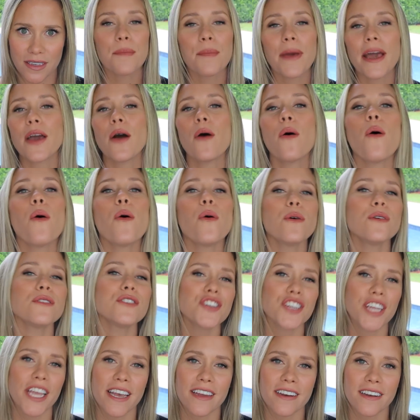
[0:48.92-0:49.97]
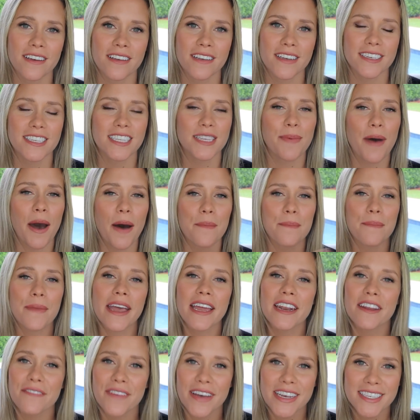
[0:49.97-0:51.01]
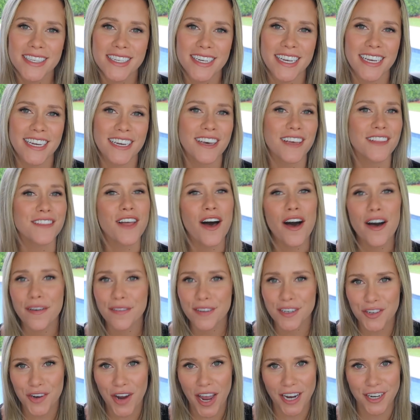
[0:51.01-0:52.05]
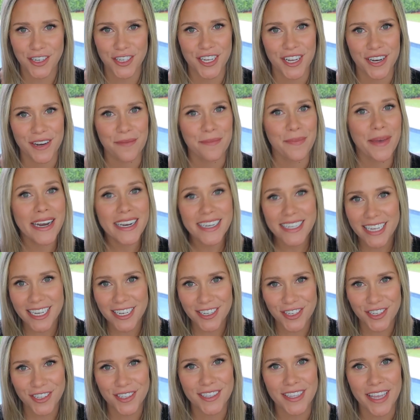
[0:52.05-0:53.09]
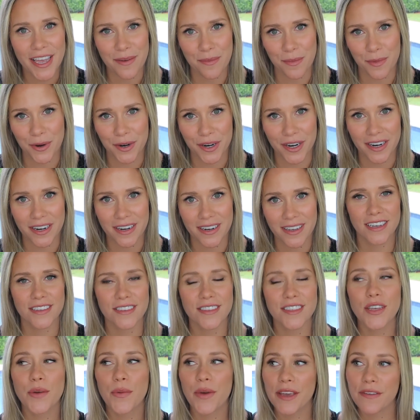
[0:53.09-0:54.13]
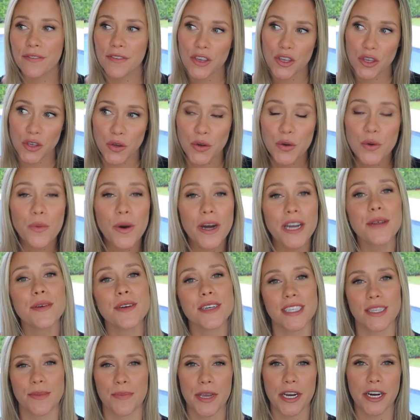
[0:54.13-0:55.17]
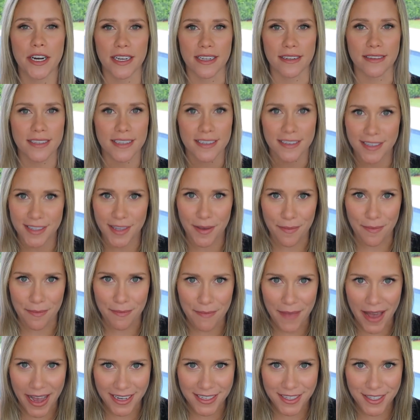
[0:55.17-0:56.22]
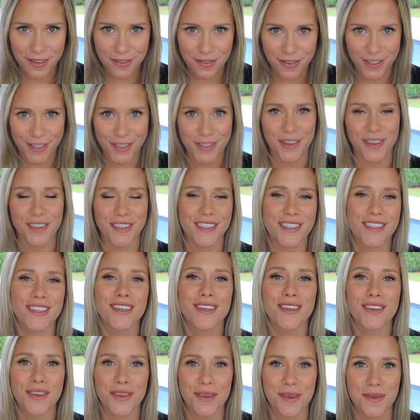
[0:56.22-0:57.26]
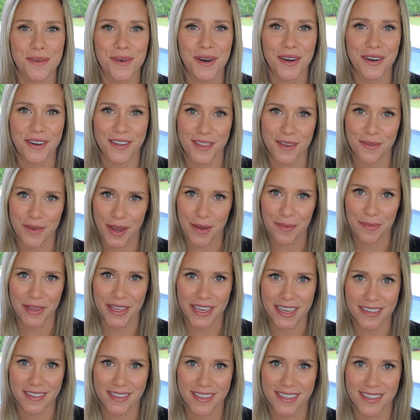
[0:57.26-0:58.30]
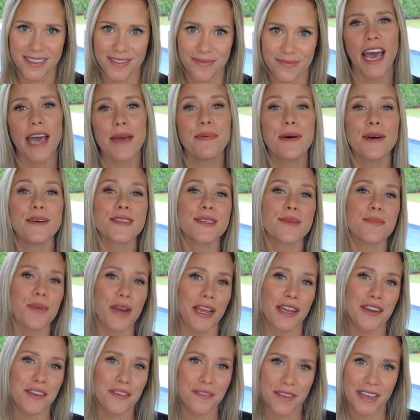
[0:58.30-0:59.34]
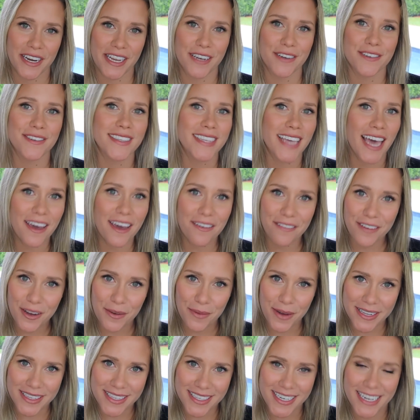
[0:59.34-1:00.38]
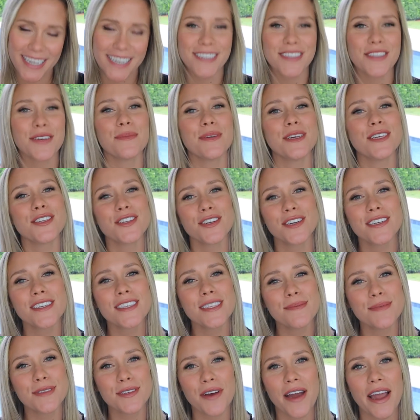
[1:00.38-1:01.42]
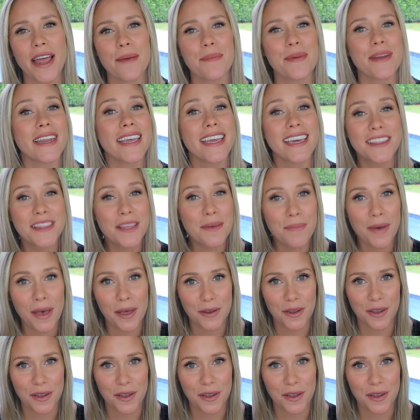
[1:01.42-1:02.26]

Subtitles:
My whole channel is about manifesting, law of attraction, meditations, and more. So if you want to experience some massive results, you are in the right place. I post brand new videos every Wednesday, so be sure to subscribe and hit the bell